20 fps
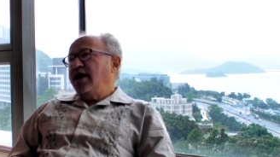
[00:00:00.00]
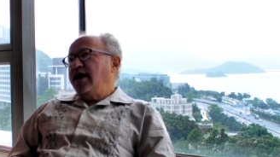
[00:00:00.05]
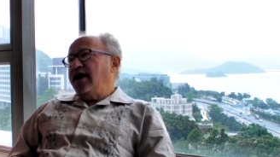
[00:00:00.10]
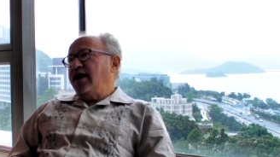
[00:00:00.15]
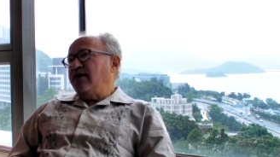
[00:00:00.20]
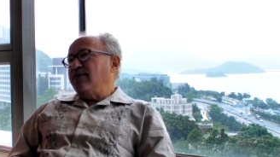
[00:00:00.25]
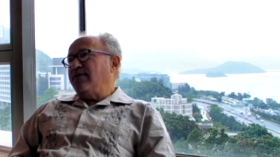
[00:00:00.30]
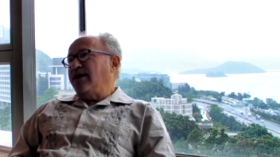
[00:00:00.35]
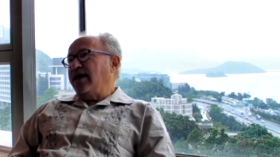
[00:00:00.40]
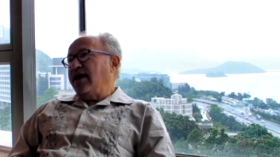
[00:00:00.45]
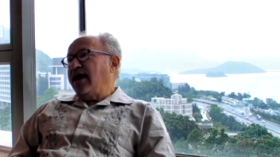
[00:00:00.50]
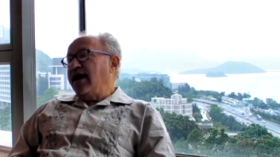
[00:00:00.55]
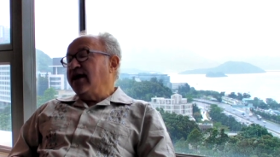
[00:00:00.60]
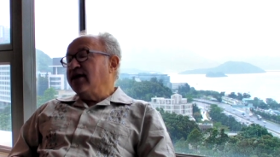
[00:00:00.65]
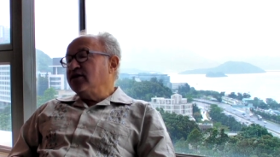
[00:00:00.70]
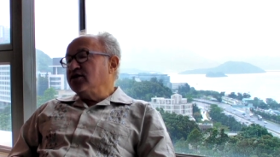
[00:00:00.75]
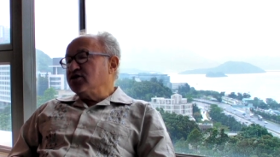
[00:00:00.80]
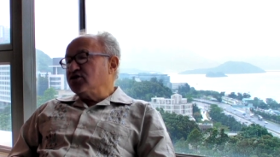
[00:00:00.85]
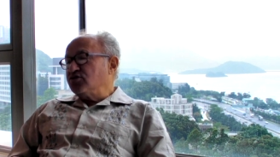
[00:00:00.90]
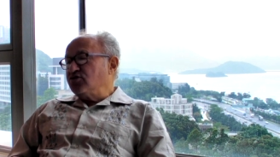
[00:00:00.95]
And my
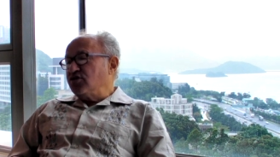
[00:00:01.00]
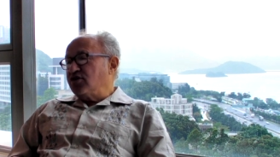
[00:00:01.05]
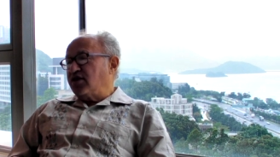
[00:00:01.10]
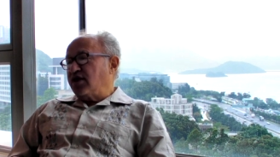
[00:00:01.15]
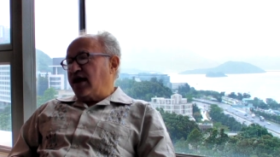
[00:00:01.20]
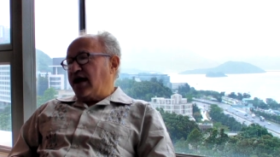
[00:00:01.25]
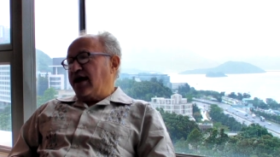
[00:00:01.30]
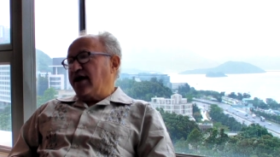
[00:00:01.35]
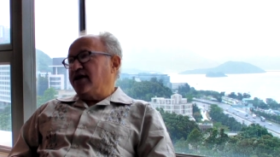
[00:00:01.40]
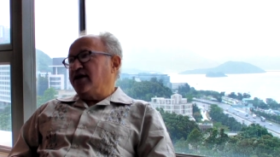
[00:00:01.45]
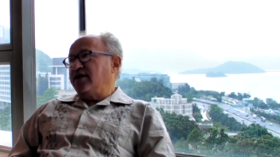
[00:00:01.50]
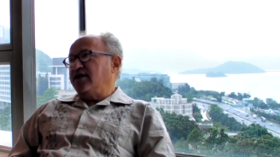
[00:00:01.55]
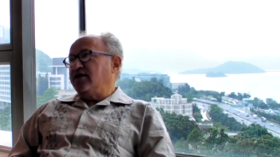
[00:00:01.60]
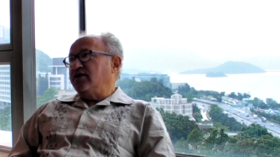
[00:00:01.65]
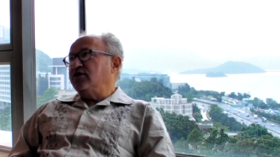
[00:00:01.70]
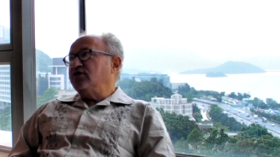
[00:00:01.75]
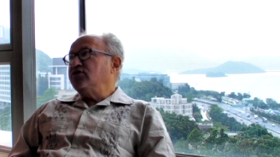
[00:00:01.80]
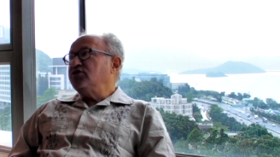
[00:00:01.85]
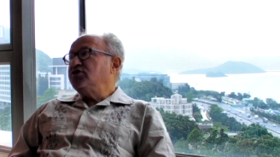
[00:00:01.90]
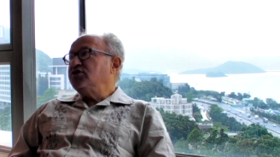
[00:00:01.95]
answer to that
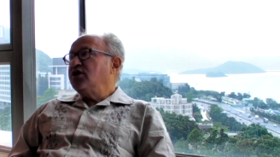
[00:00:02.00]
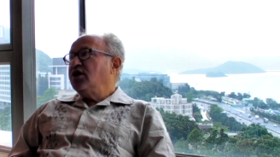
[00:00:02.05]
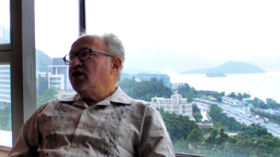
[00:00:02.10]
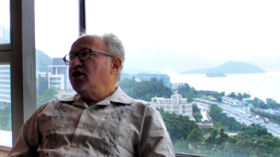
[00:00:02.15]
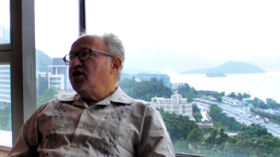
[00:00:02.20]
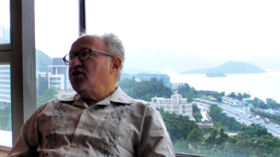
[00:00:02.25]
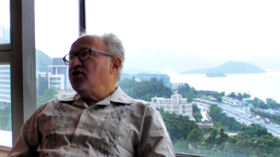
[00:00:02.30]
is